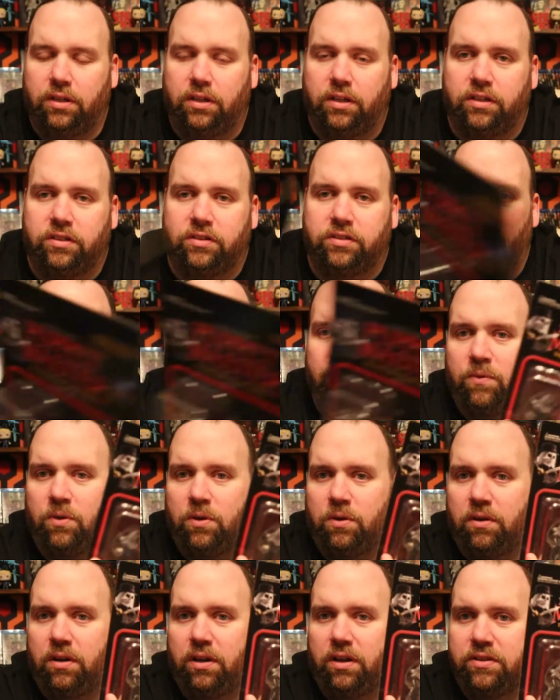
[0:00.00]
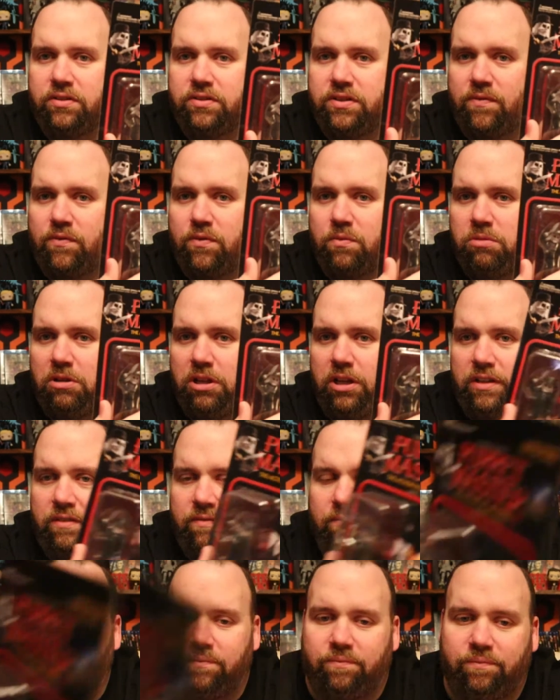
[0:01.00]
Except for
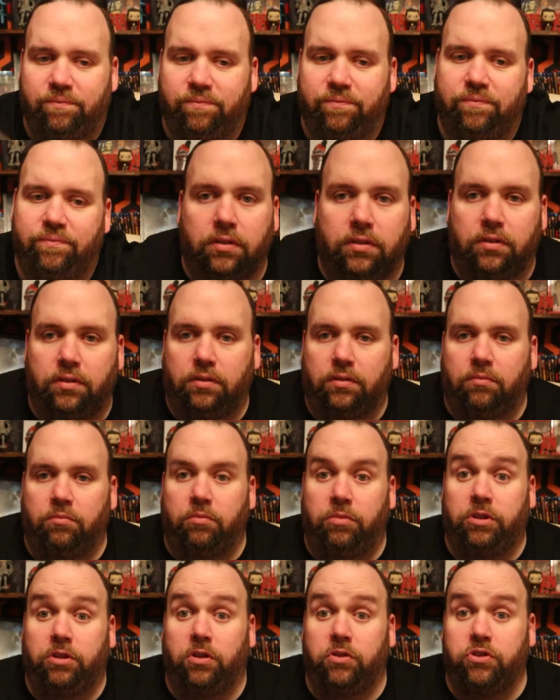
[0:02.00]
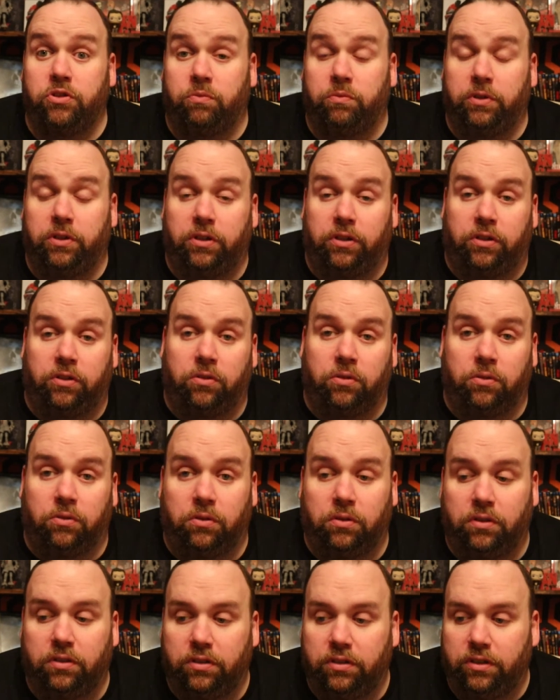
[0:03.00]
Blade. But those are really
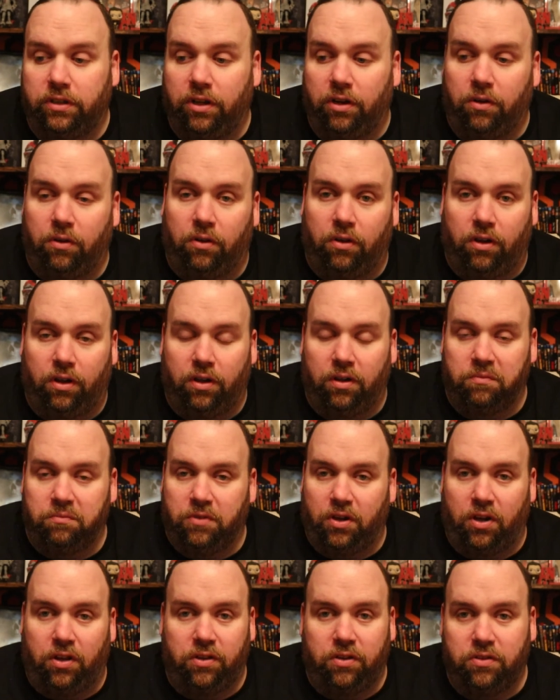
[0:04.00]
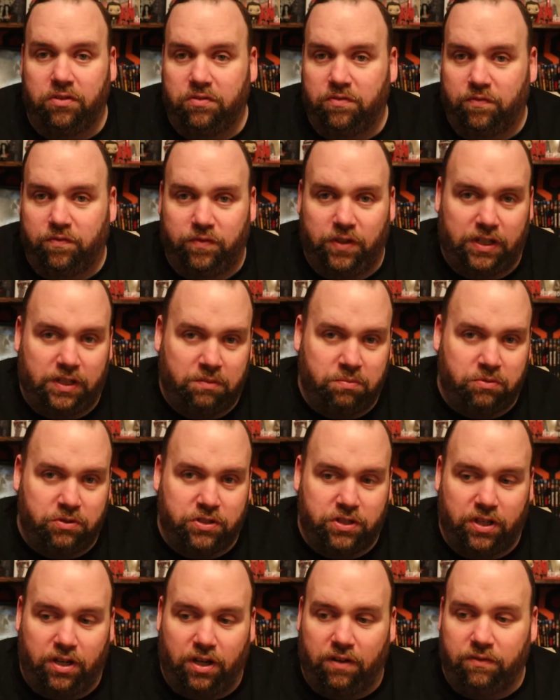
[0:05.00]
cool, you know. All those
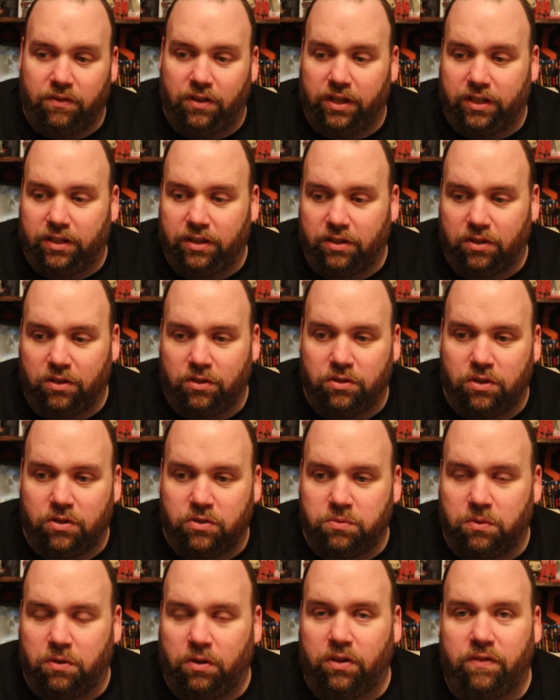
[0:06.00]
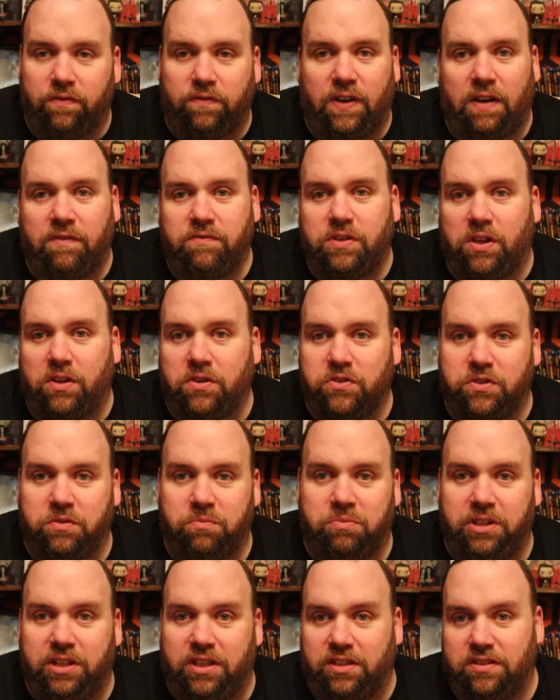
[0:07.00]
50% off, like those were only $5 a
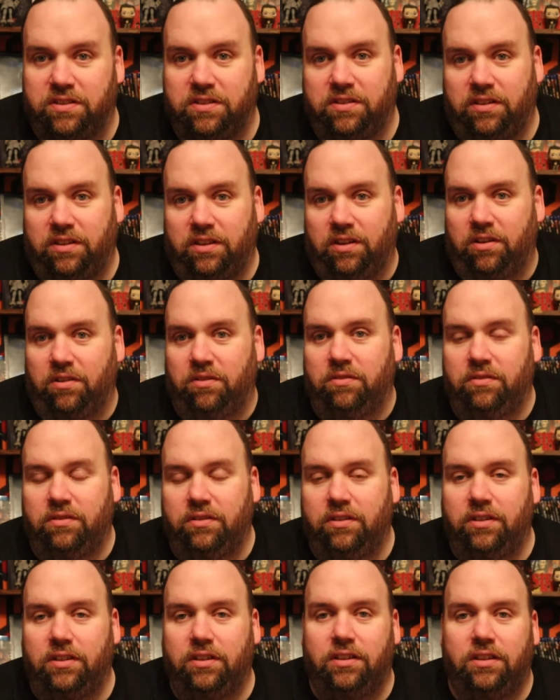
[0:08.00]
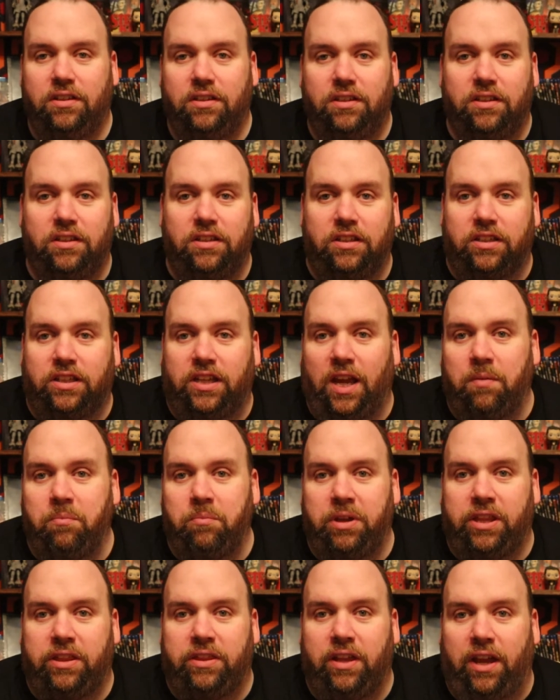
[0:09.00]
piece, you know. You can't
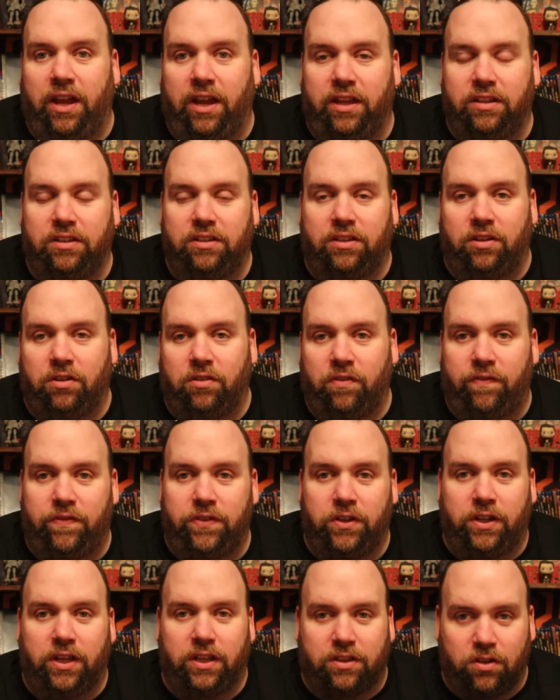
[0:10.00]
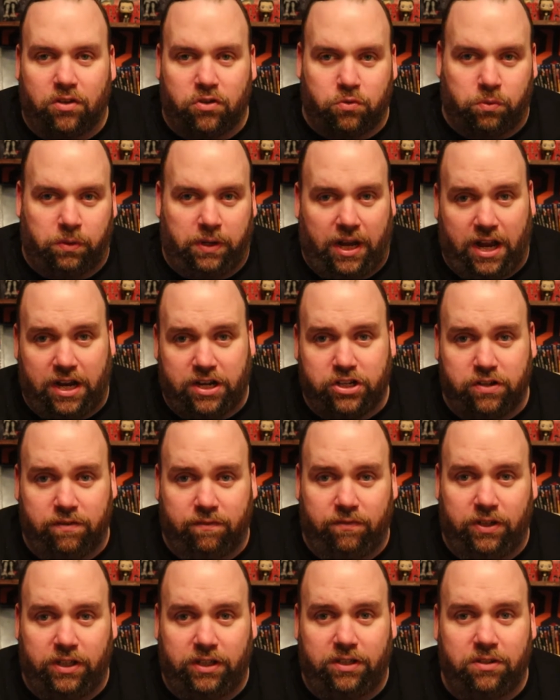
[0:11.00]
beat that. You know, if you get those reaction
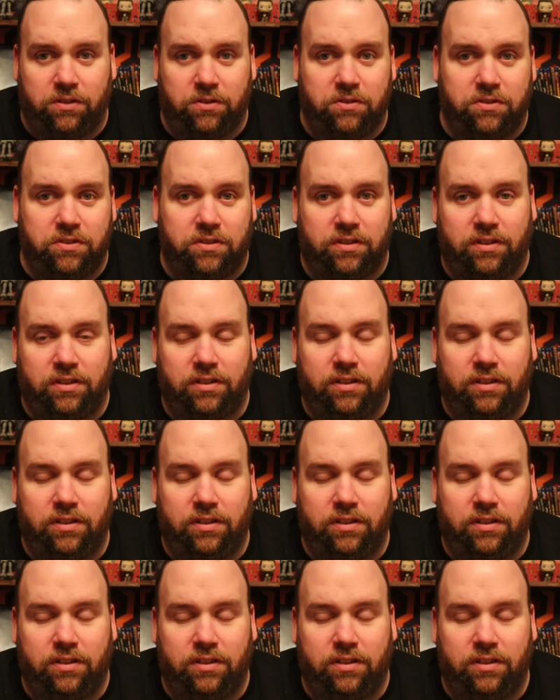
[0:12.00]
figures,